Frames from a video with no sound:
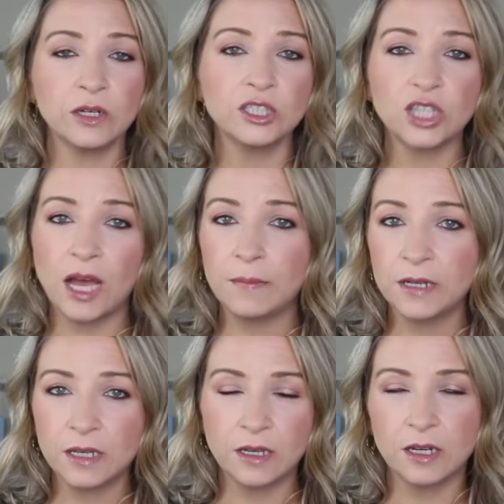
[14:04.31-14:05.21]
or
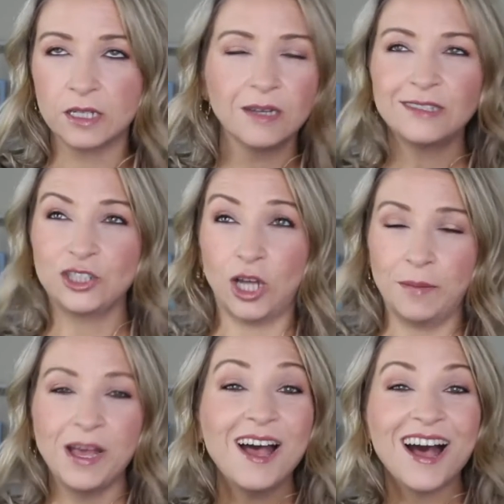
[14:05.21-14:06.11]

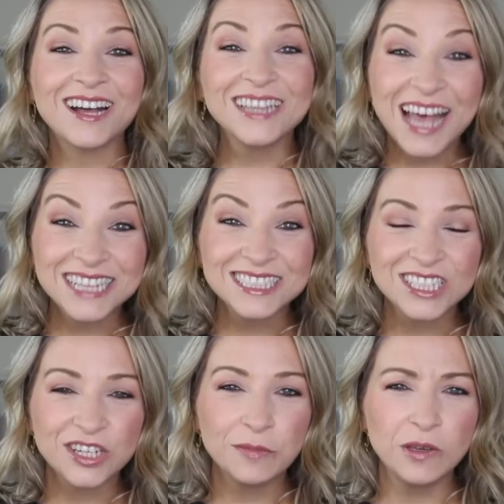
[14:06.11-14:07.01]
a class at
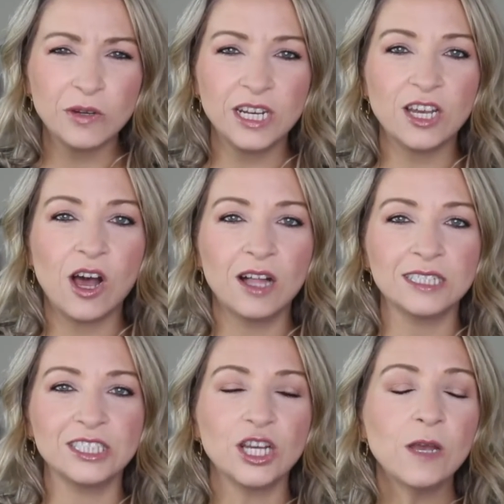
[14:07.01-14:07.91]
a community
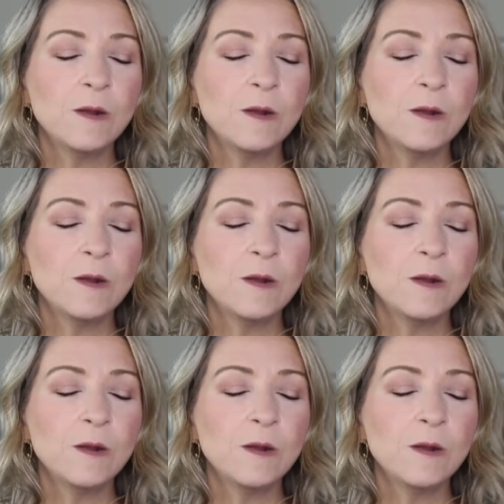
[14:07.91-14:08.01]
college.